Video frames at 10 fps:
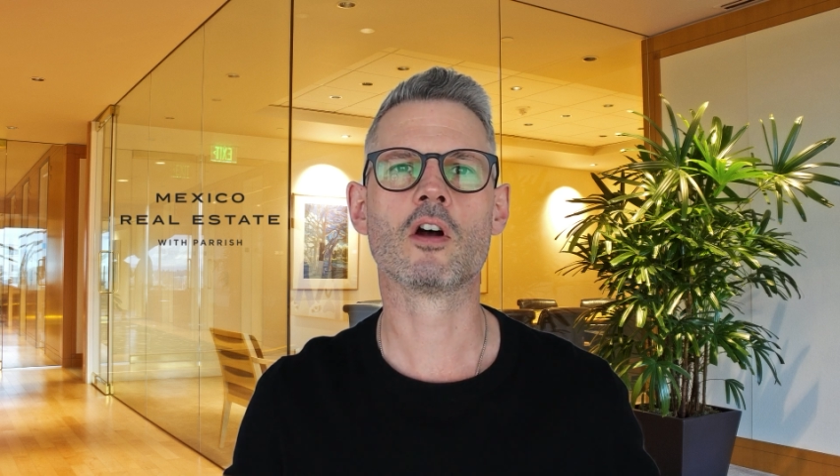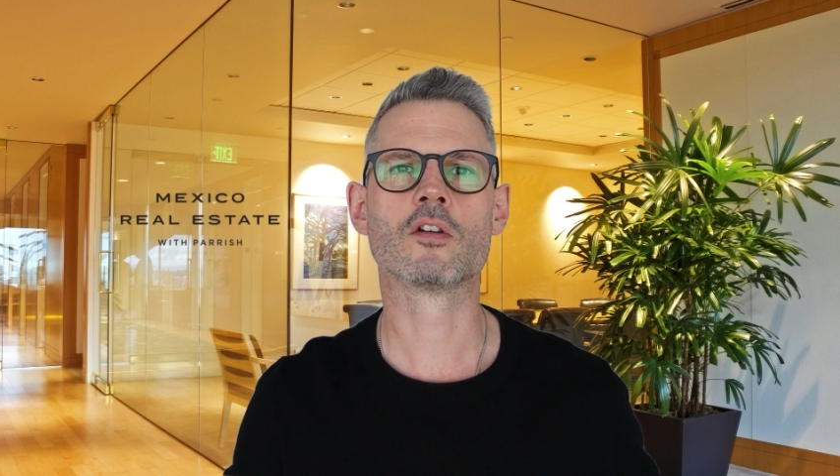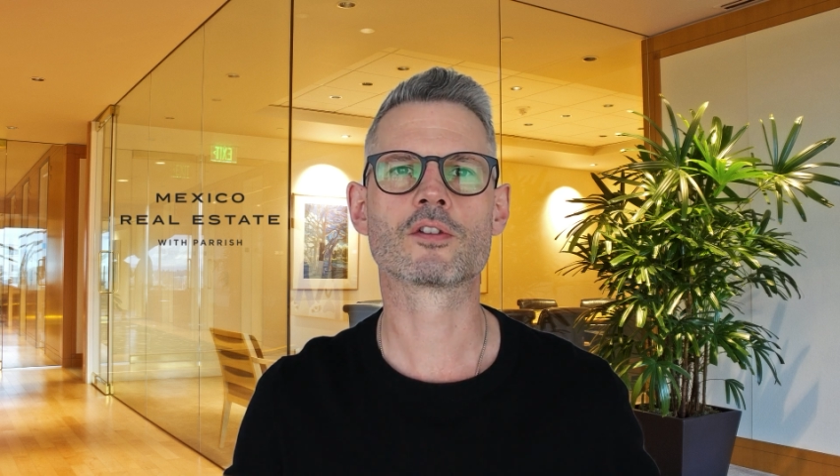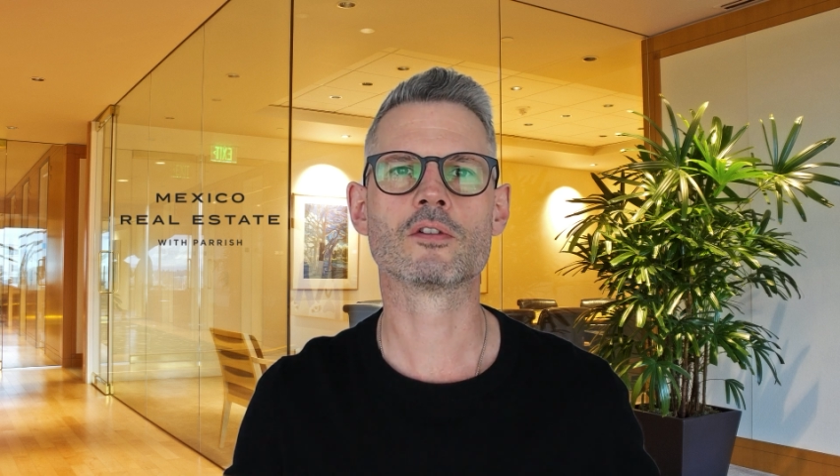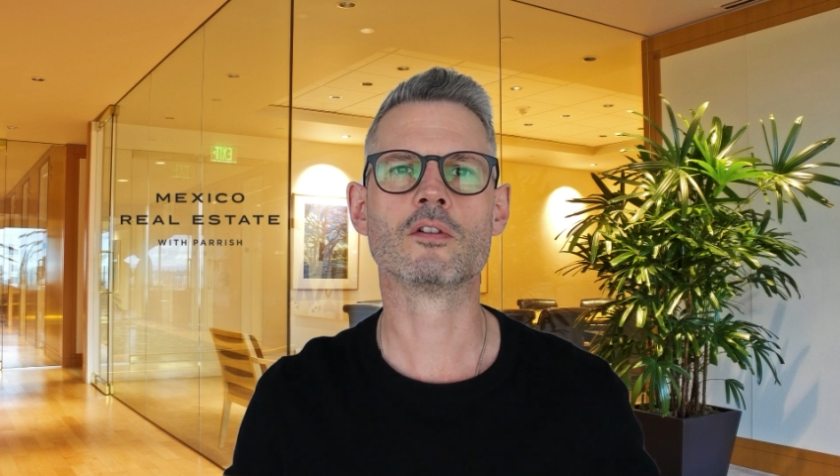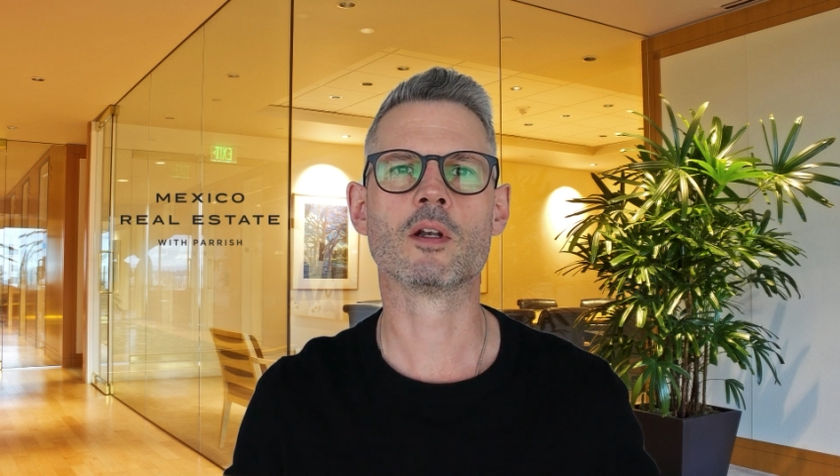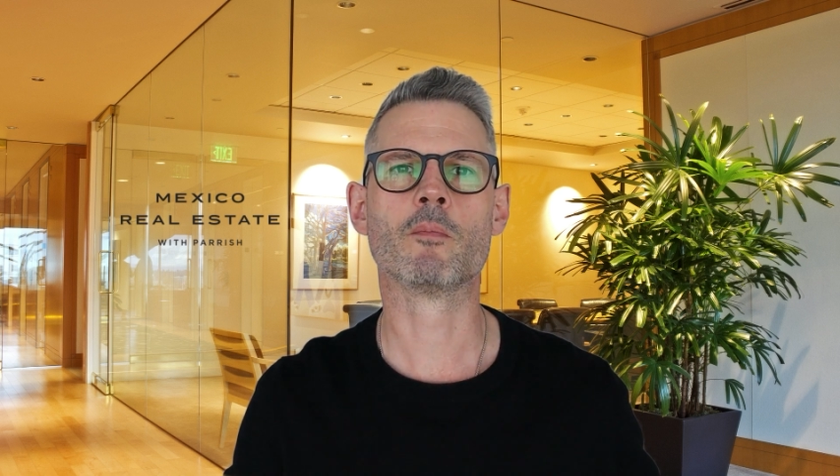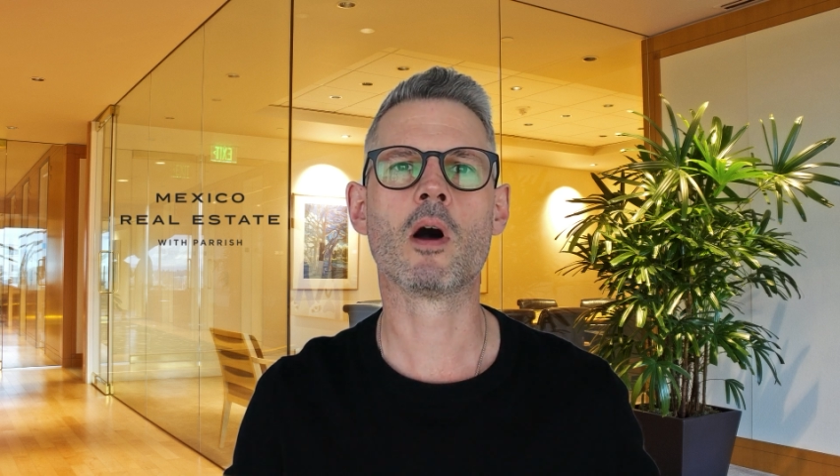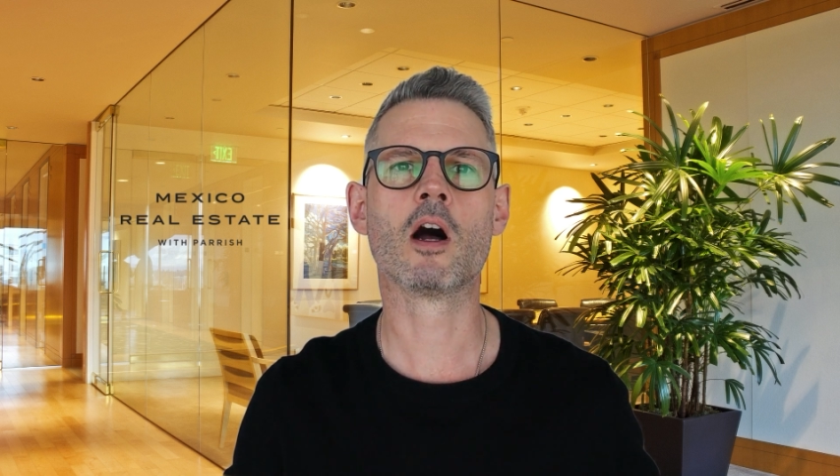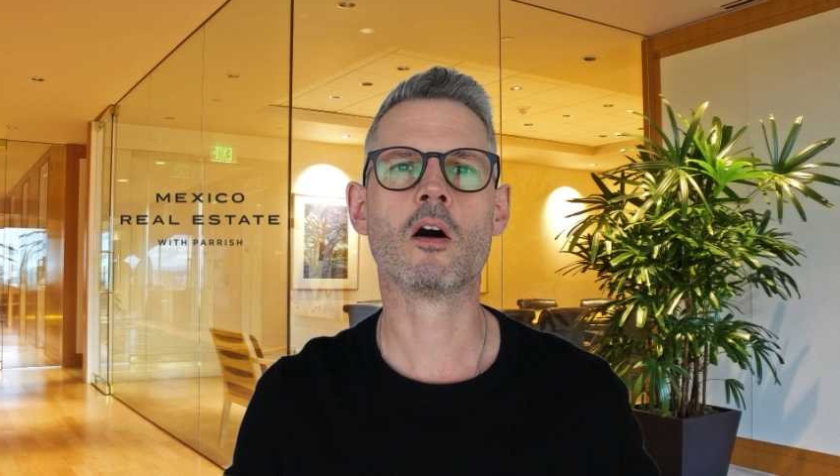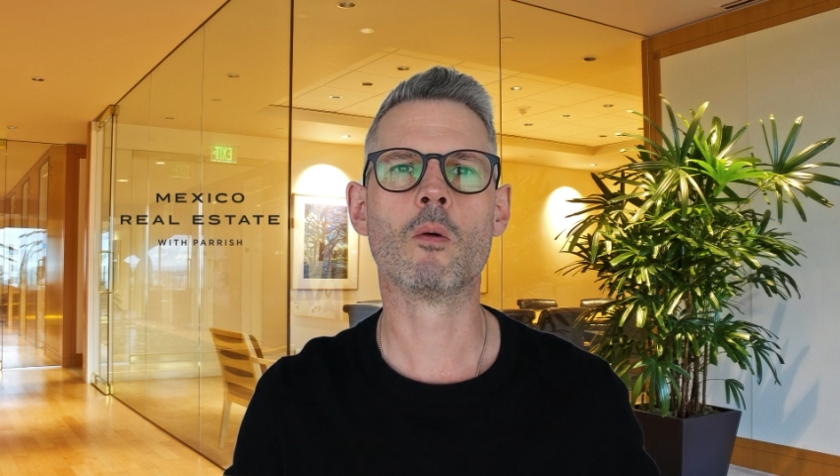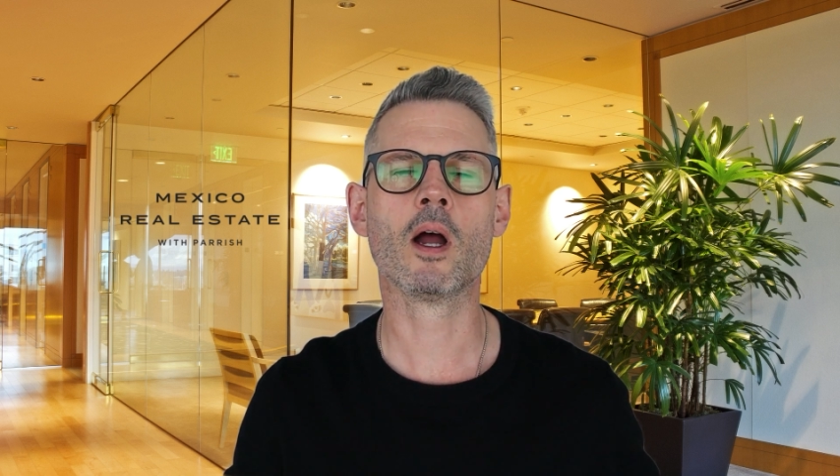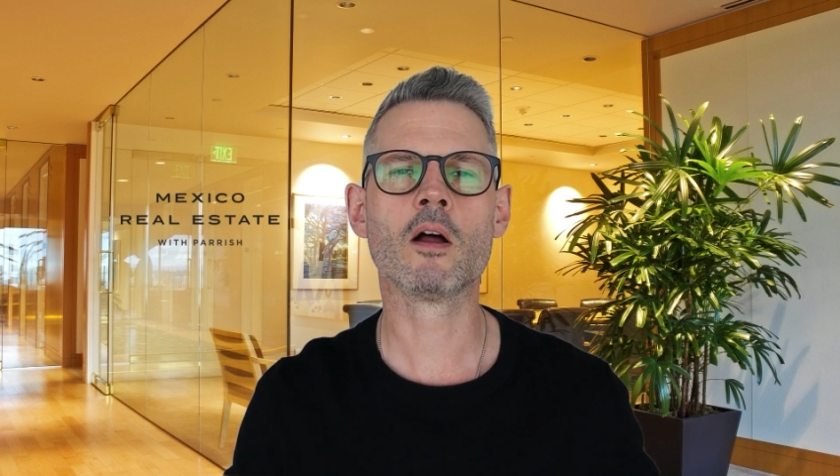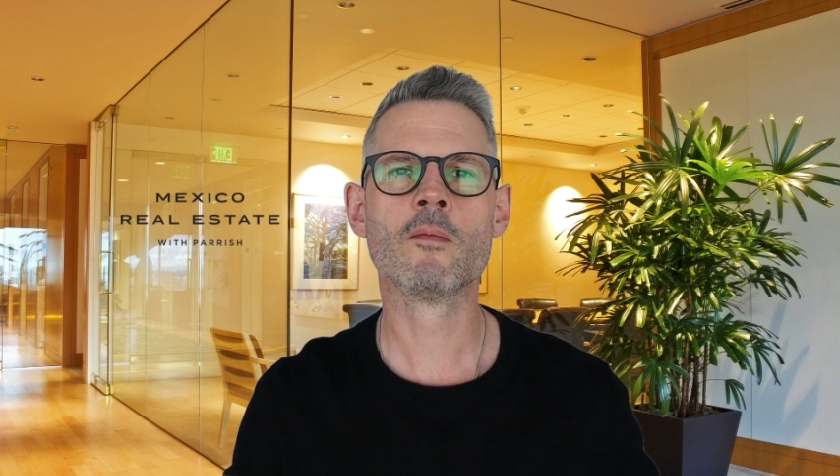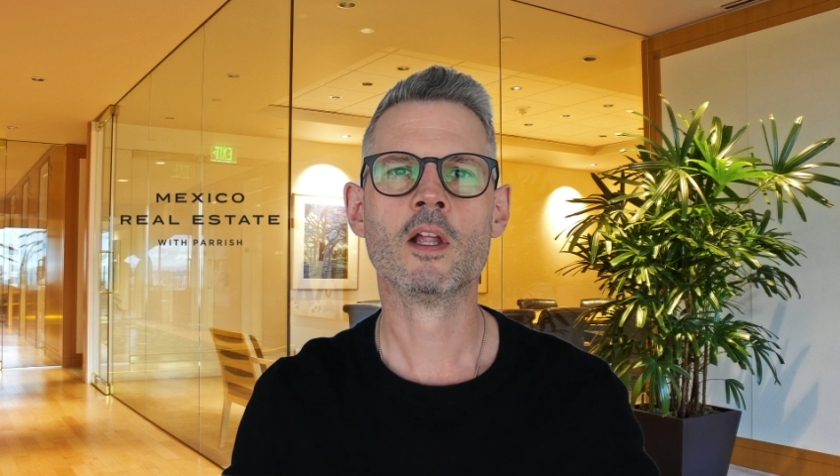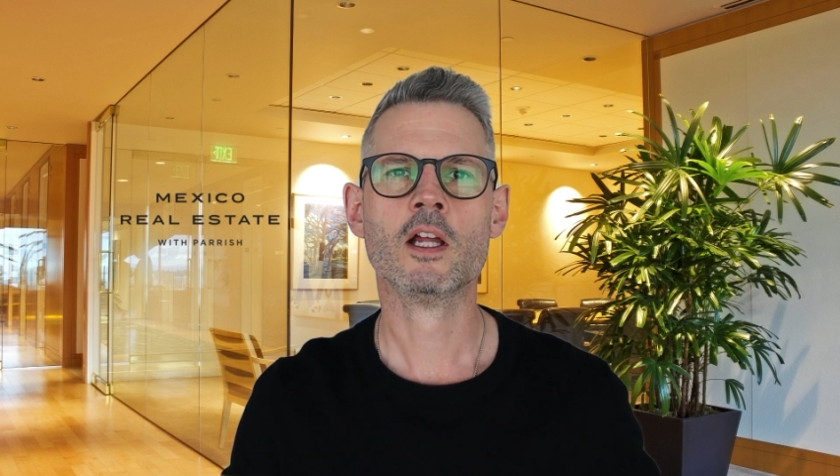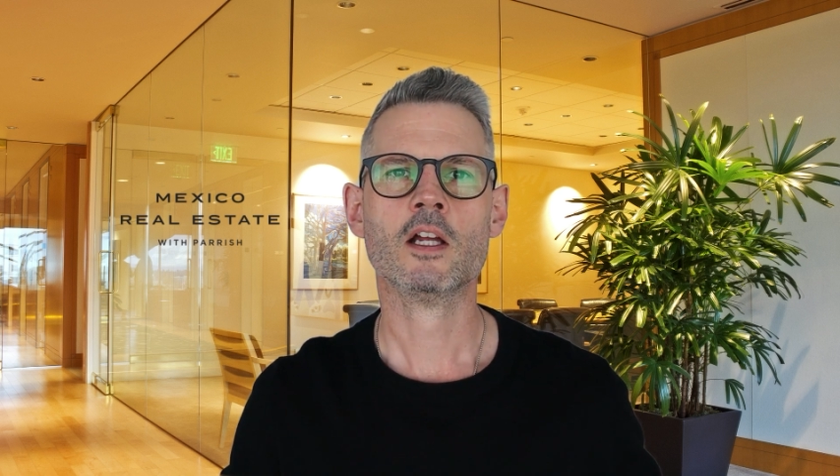also in Mahahual.